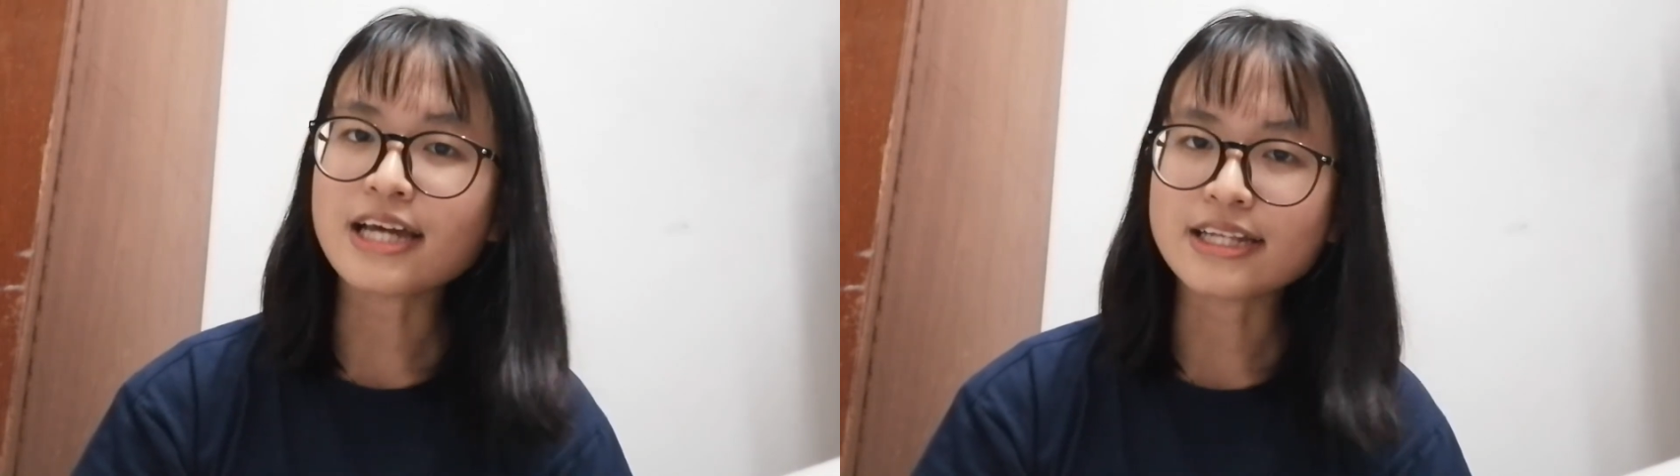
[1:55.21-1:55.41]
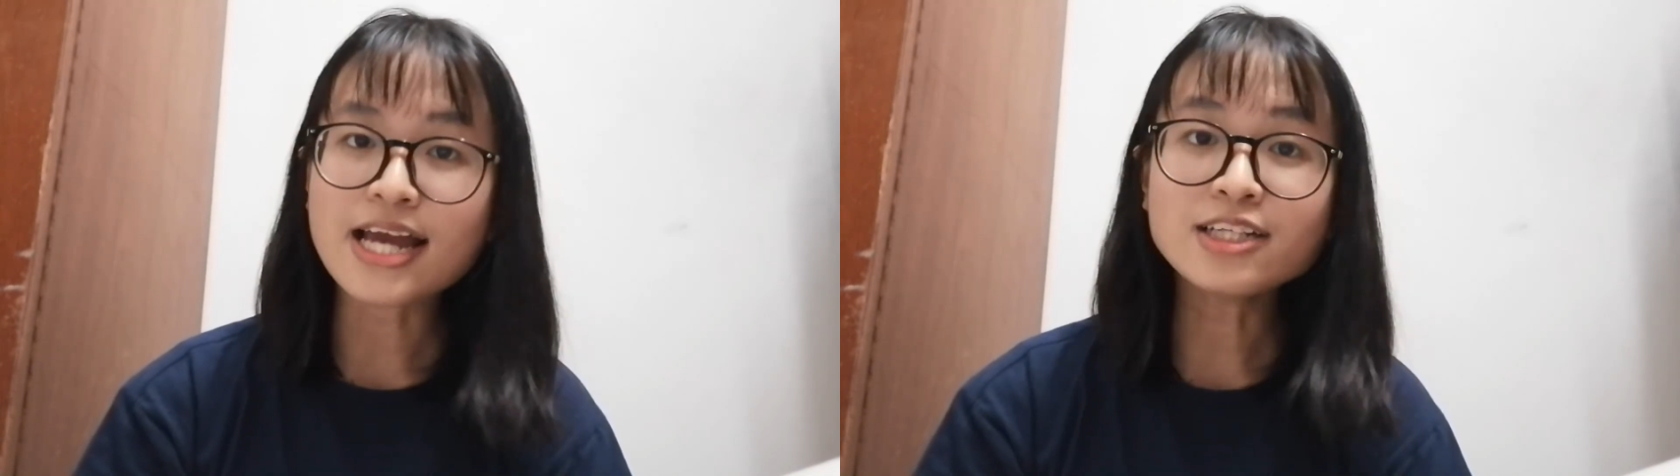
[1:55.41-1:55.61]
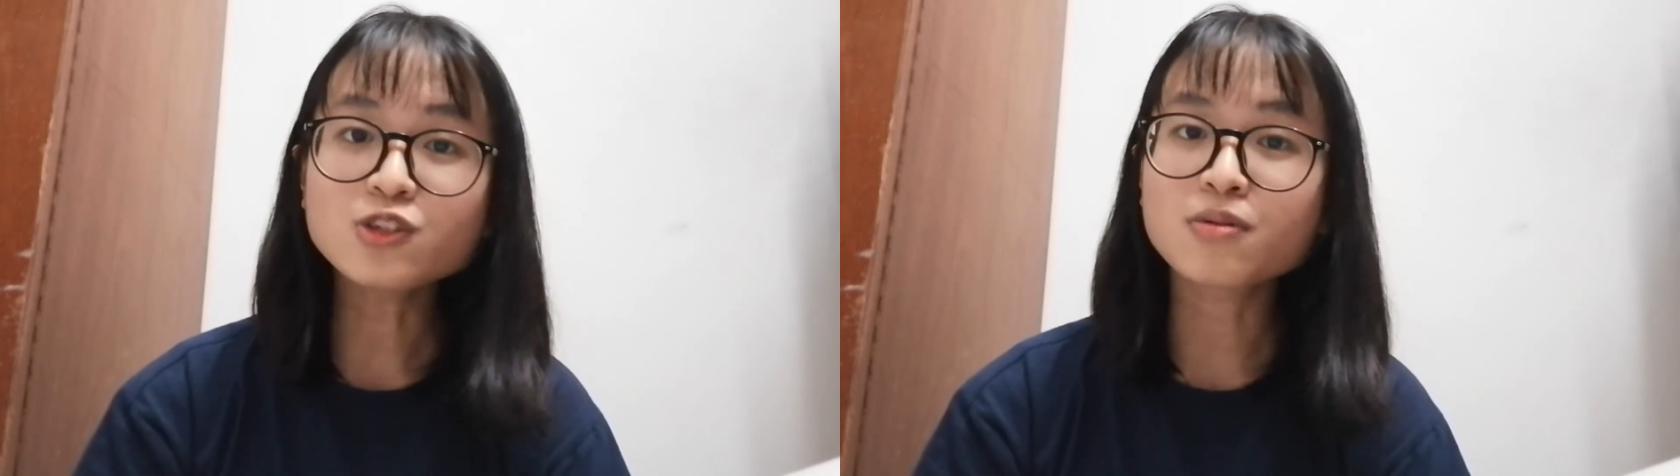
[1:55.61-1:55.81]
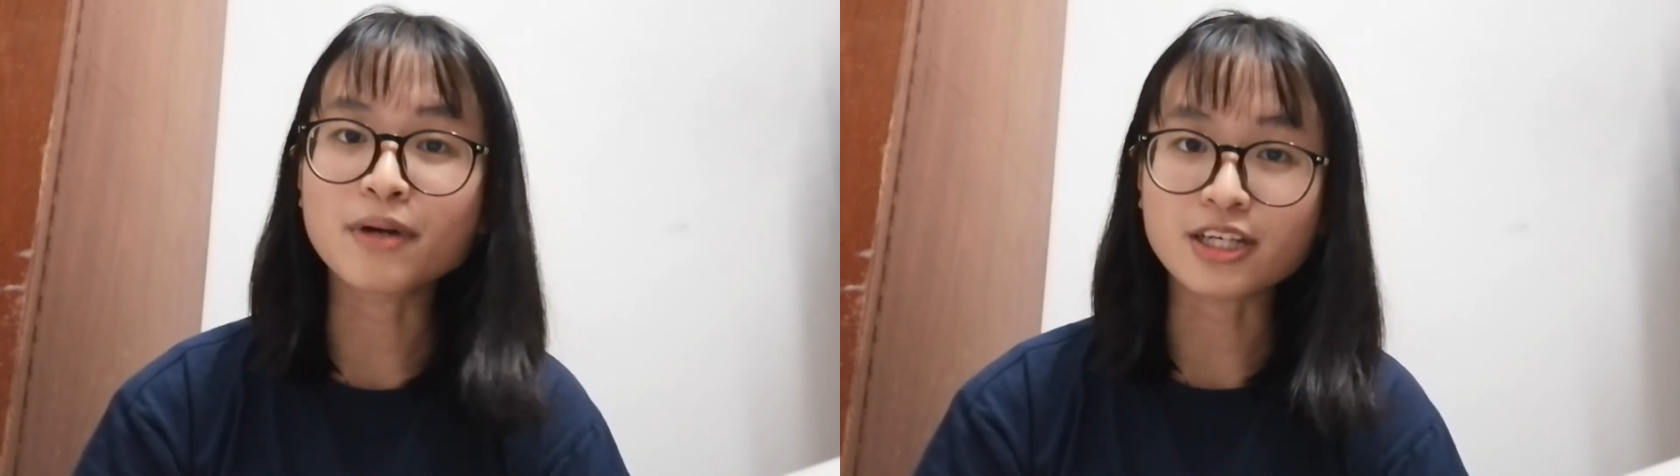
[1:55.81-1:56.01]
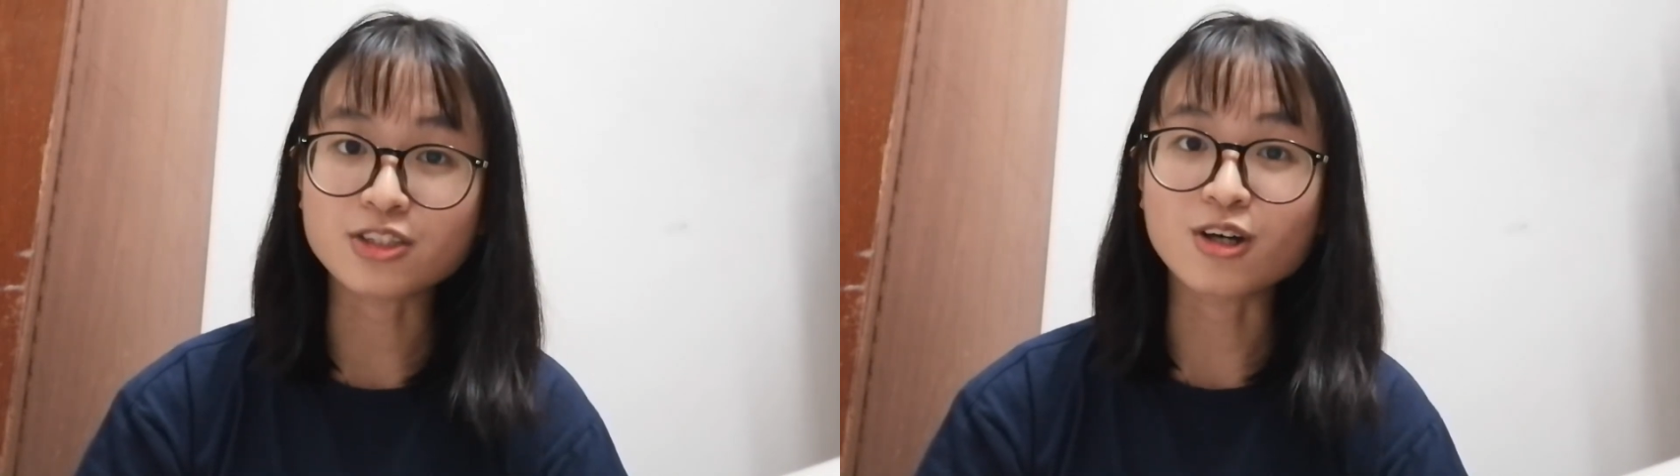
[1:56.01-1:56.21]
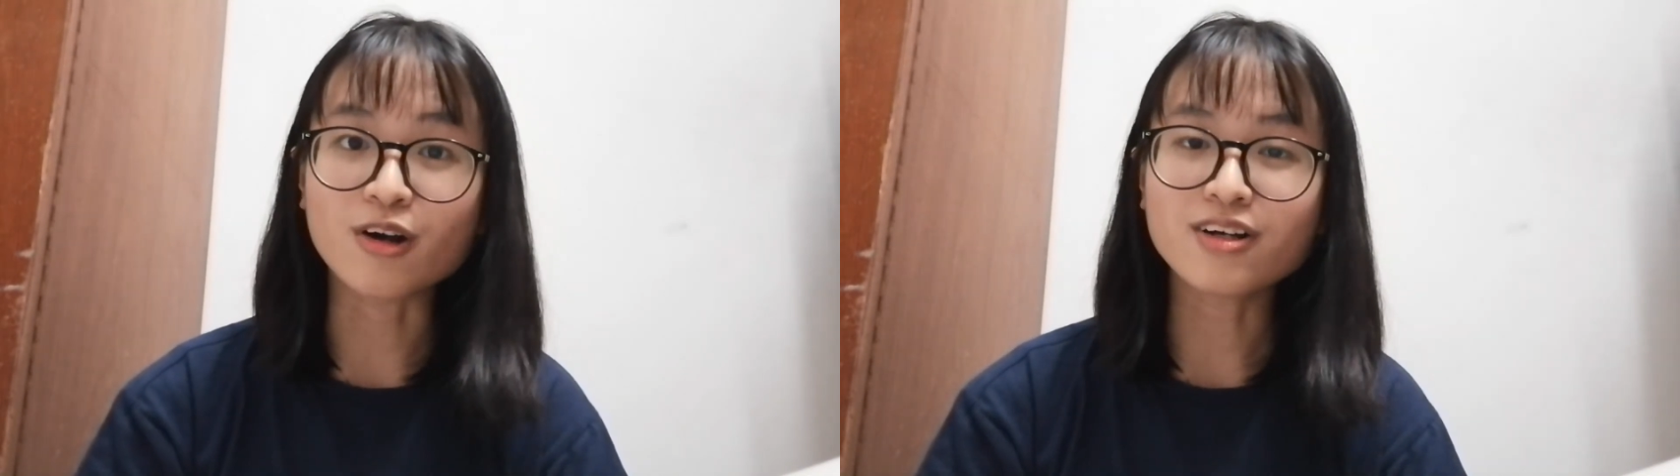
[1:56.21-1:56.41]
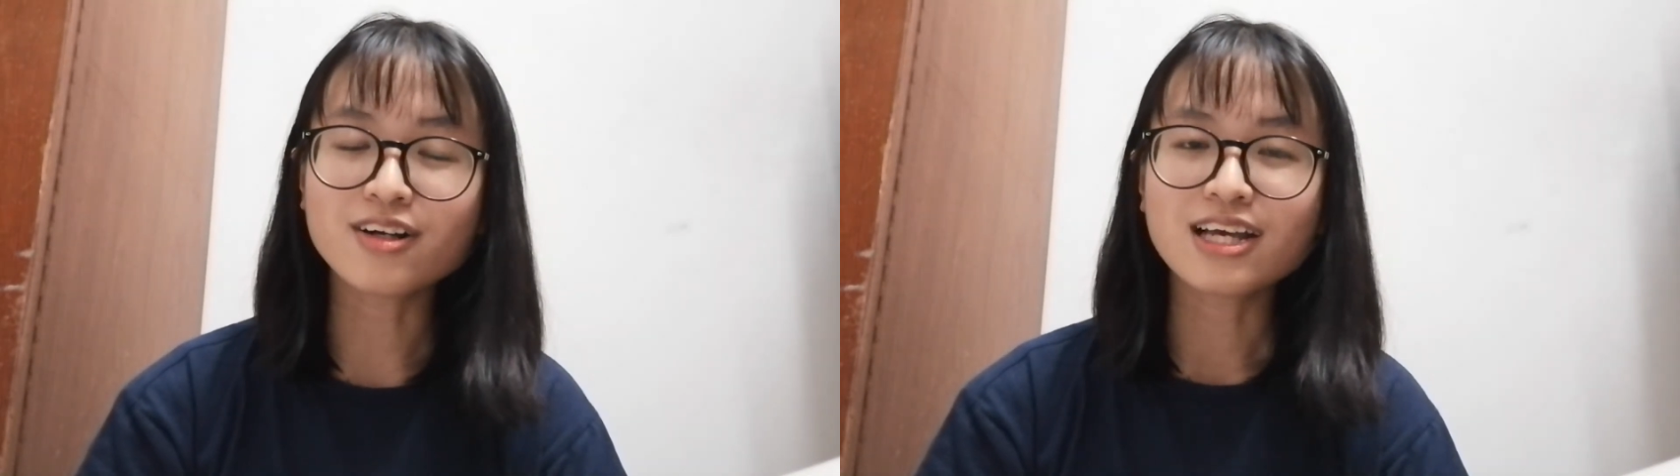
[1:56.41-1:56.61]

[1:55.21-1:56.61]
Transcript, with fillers: at any supermarket store.